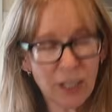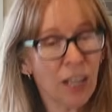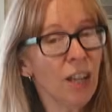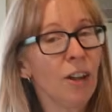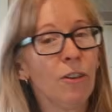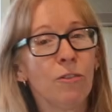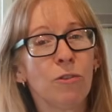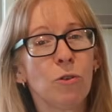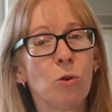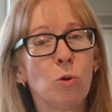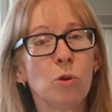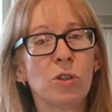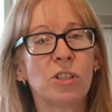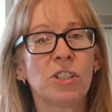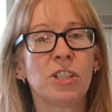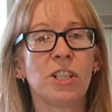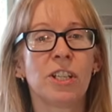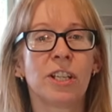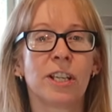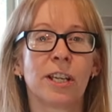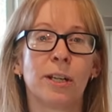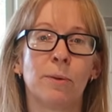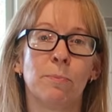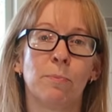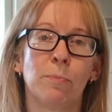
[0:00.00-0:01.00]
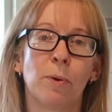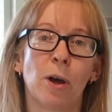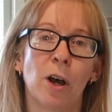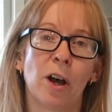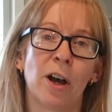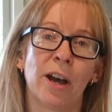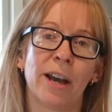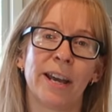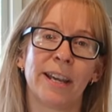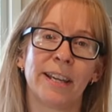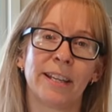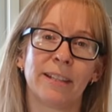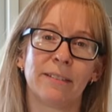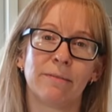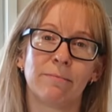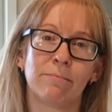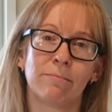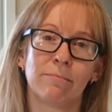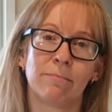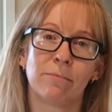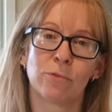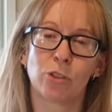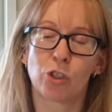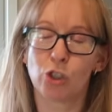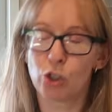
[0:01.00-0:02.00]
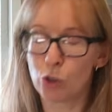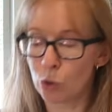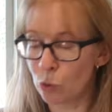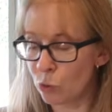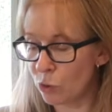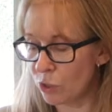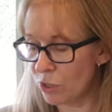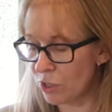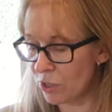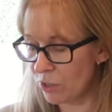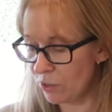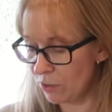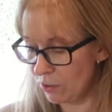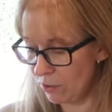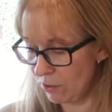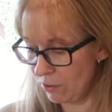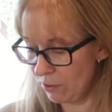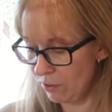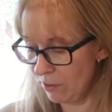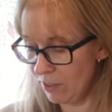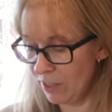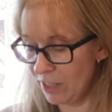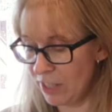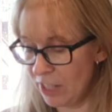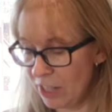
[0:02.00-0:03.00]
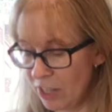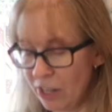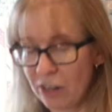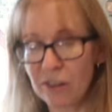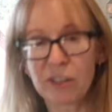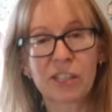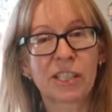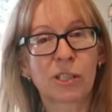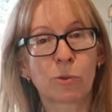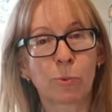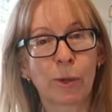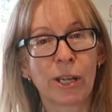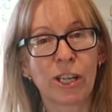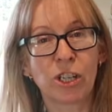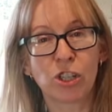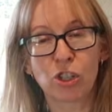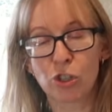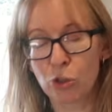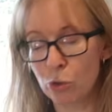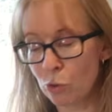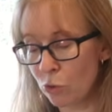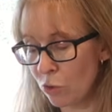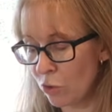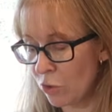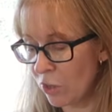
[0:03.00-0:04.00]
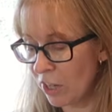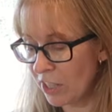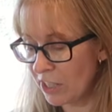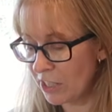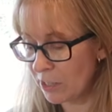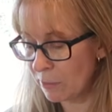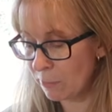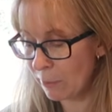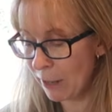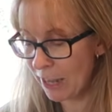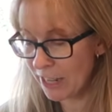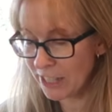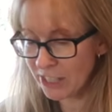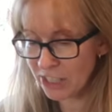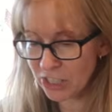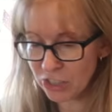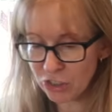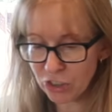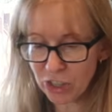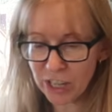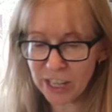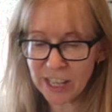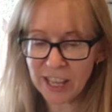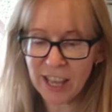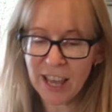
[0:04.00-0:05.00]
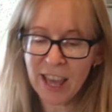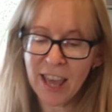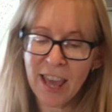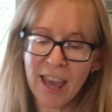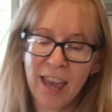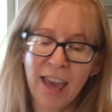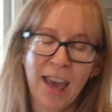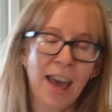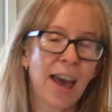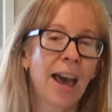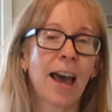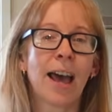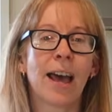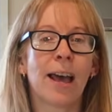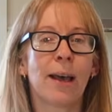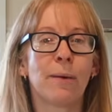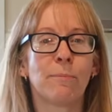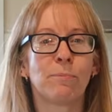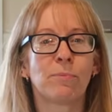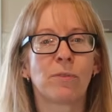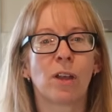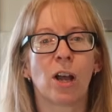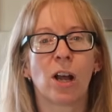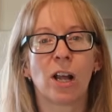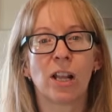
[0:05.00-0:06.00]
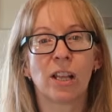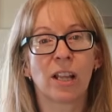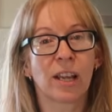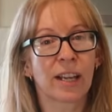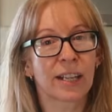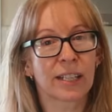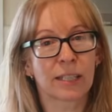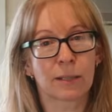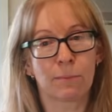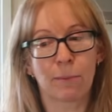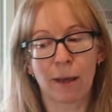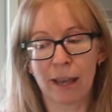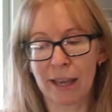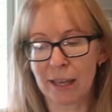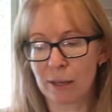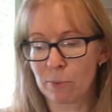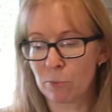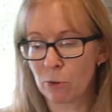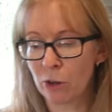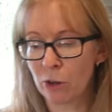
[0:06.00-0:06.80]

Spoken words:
of course you can buy short, sweet short crust pastry. I like to make